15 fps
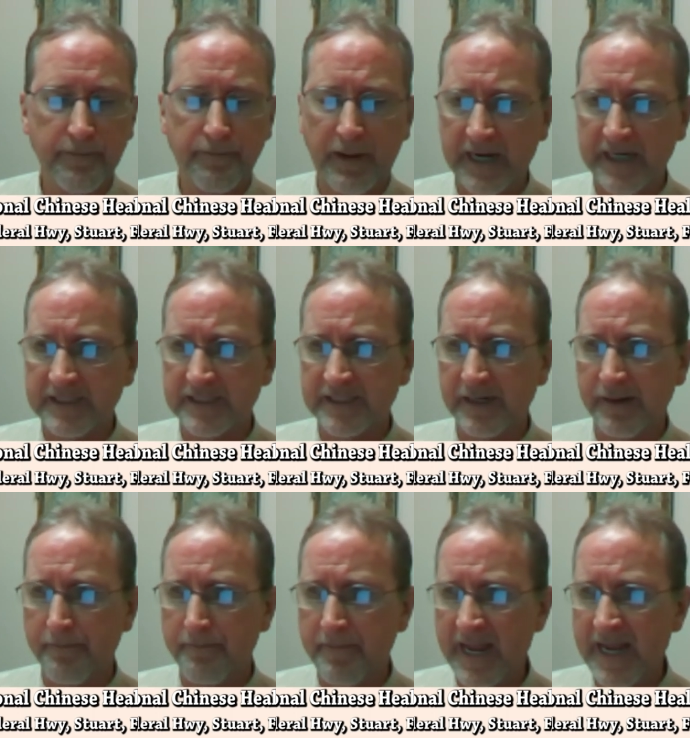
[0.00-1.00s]
body is an
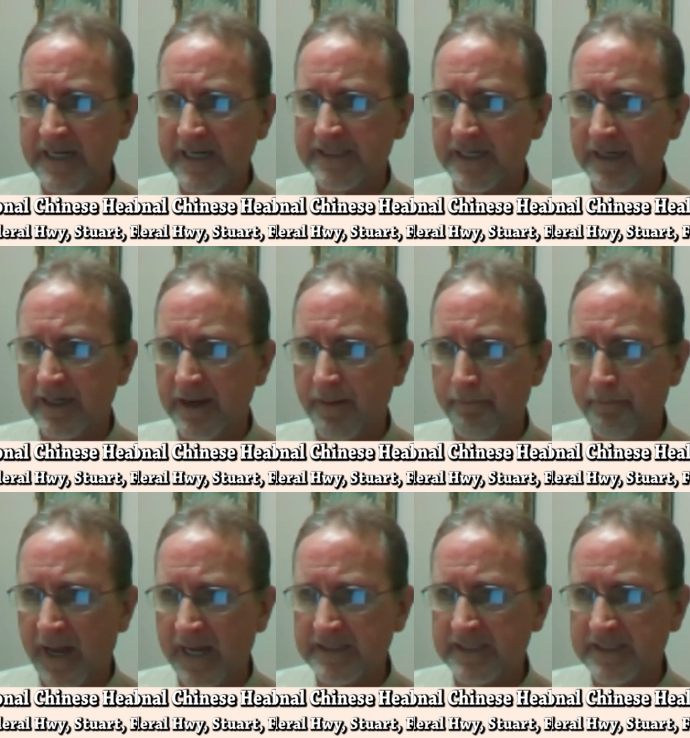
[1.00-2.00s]
amazing
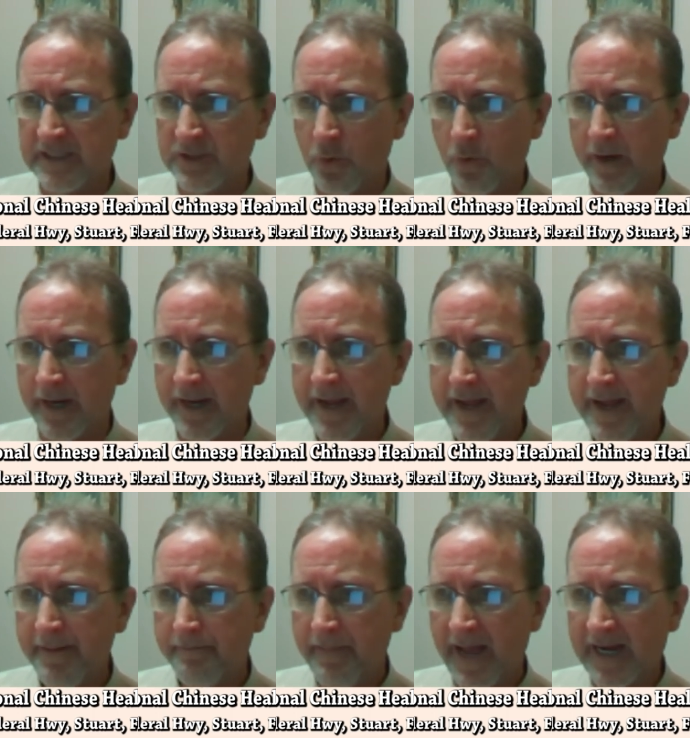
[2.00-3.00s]
compensatory
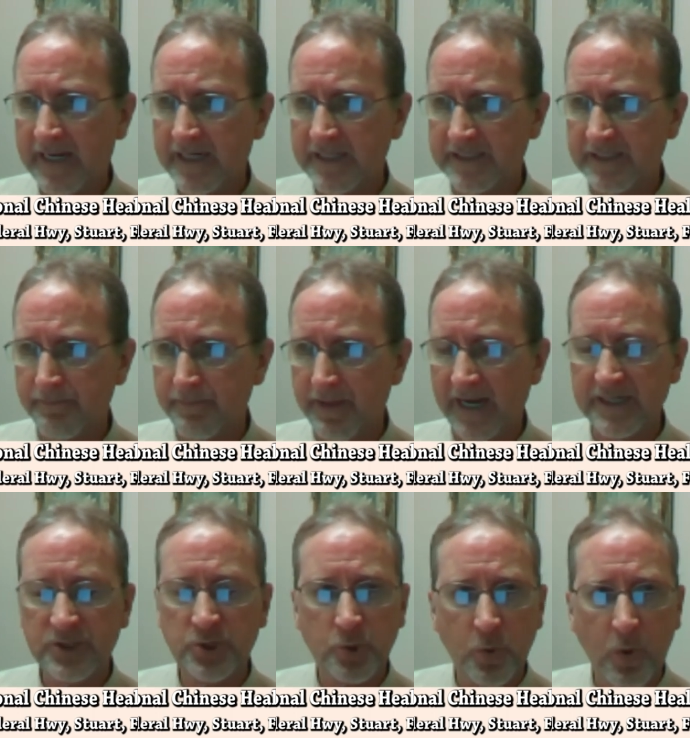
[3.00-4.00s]
mechanism that
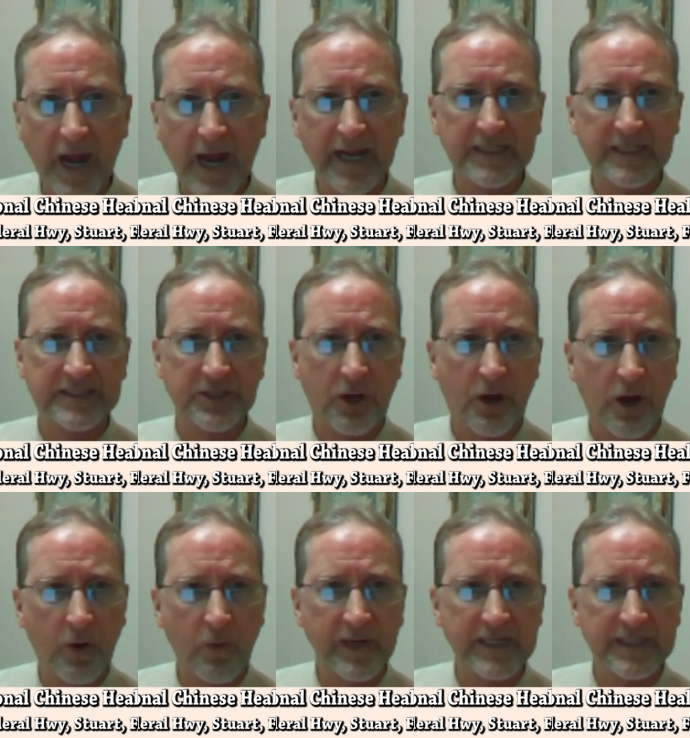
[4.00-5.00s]
tries to
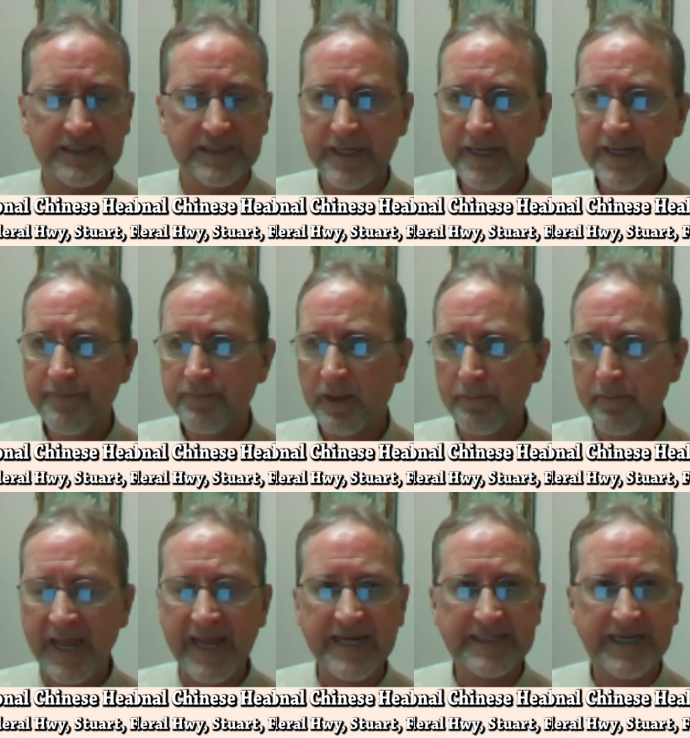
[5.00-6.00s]
always
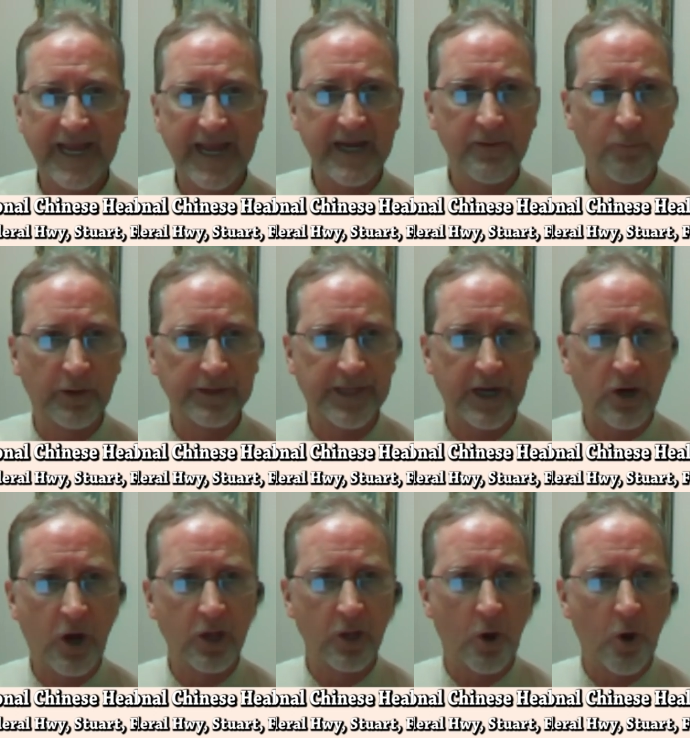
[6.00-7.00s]
maintain what they
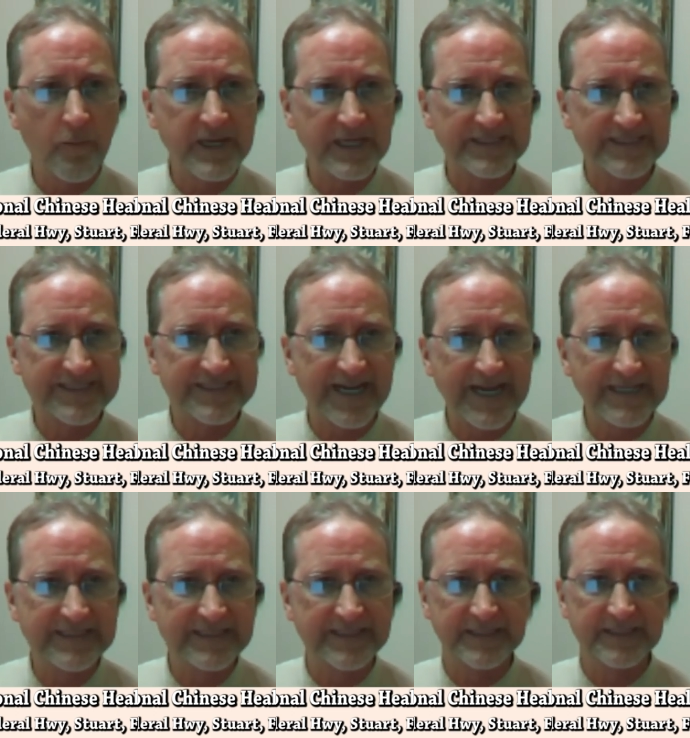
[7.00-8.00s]
call
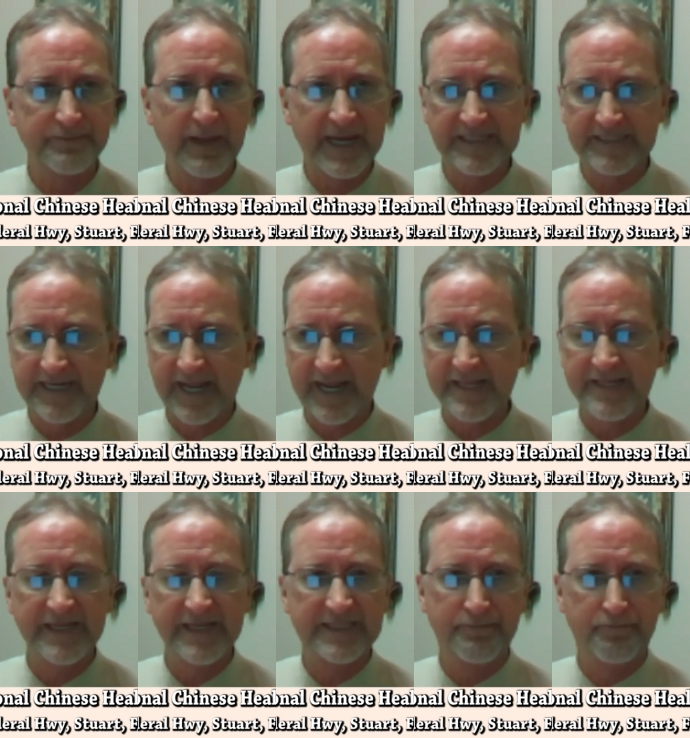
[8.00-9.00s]
homeostasis, maintain
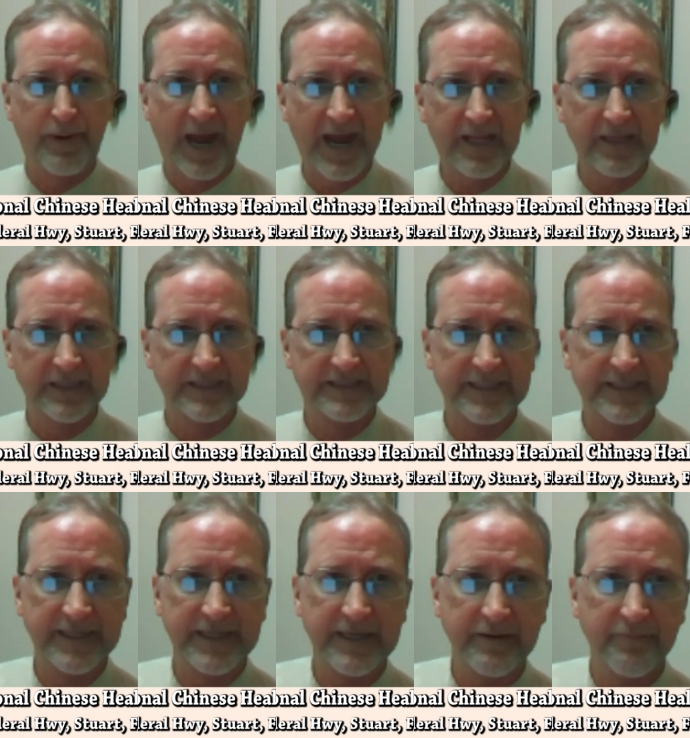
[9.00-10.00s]
this balance in
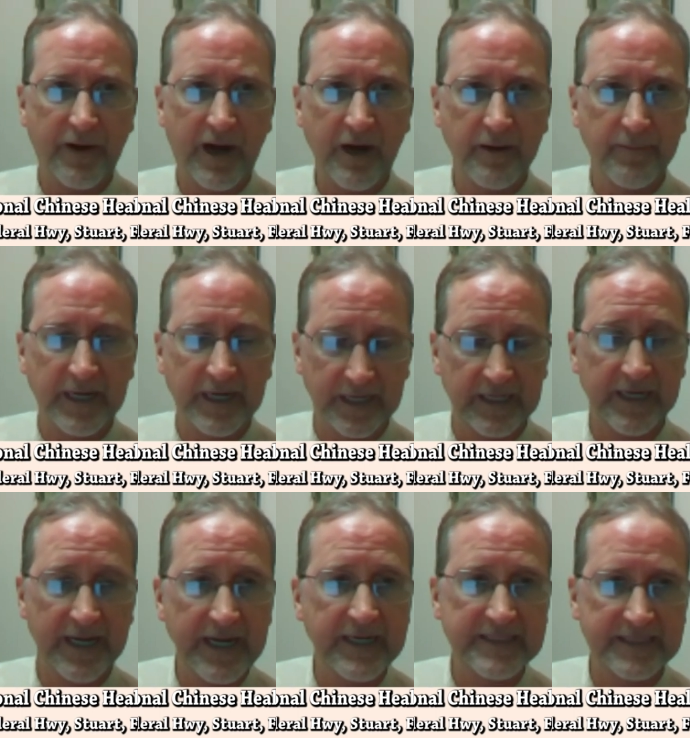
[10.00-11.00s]
the environment, in
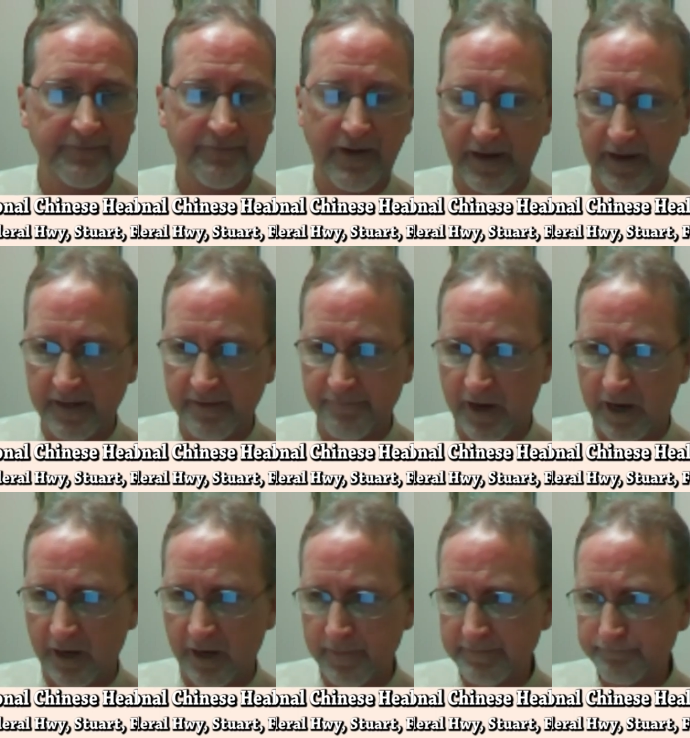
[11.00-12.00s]
its
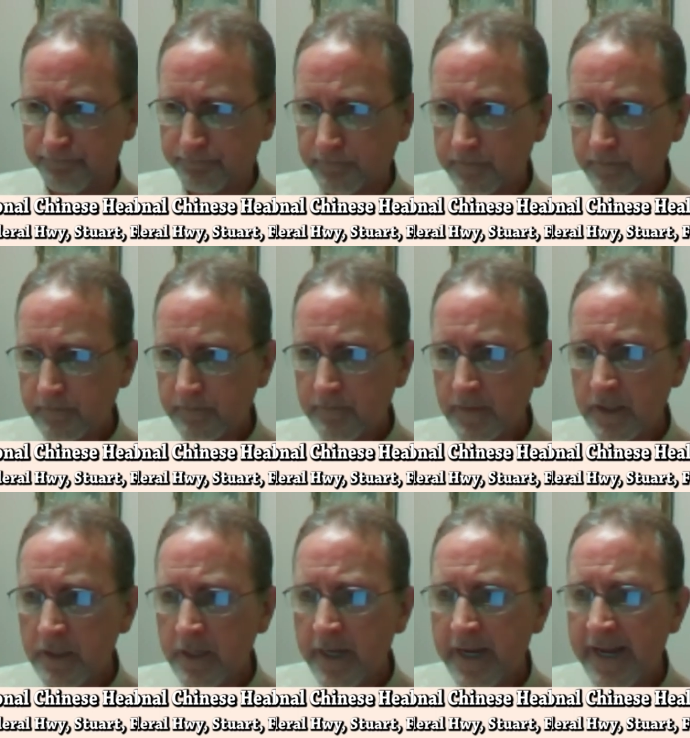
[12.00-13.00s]
environment.
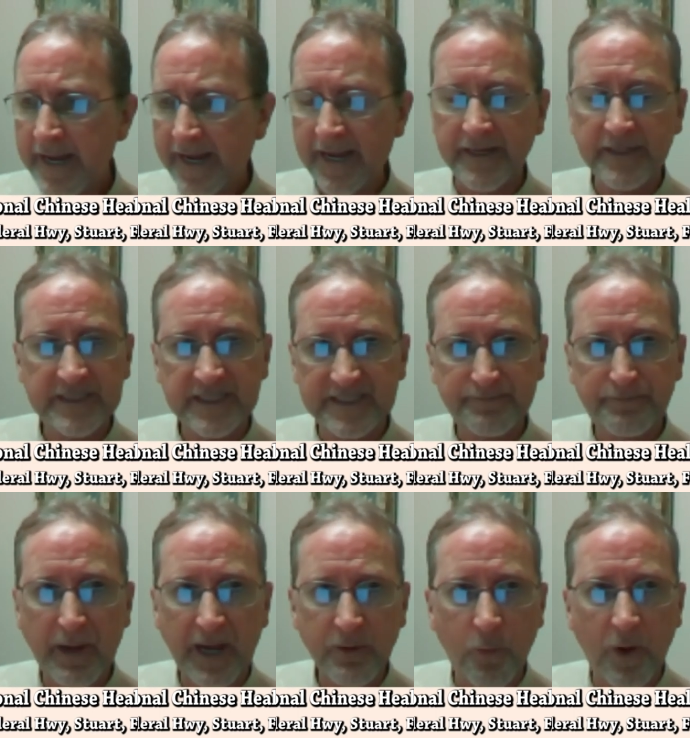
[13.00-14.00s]
And
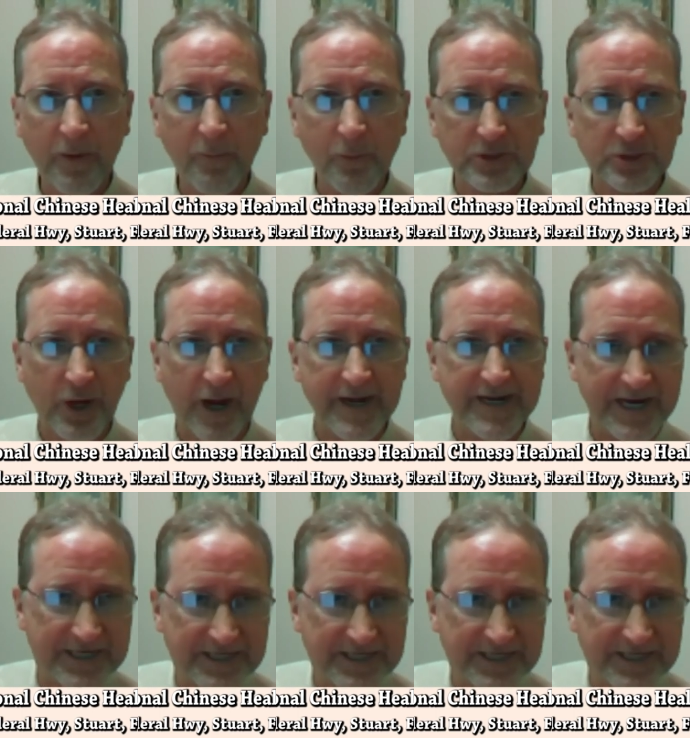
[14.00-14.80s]
despite what we're trying to